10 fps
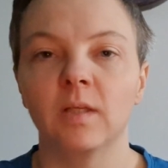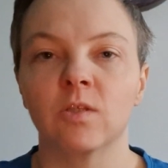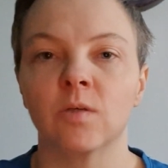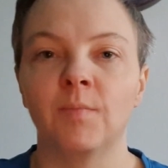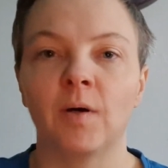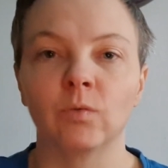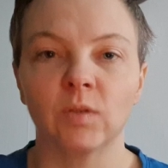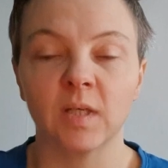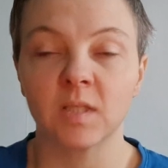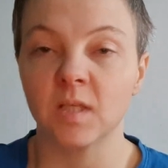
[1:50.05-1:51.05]
It's
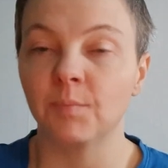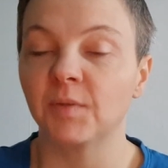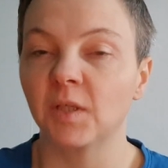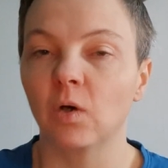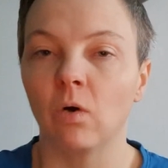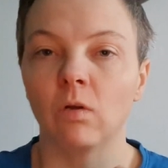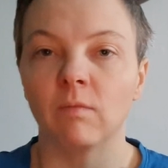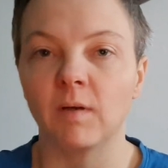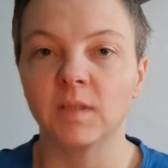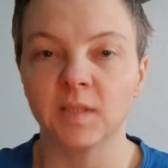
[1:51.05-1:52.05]
about accepting all
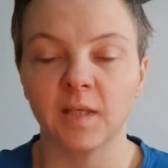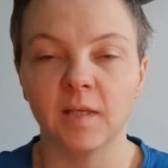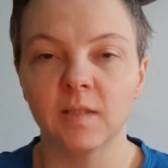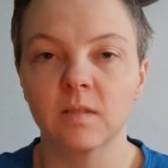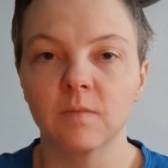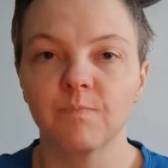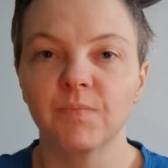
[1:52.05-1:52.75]
of our sides,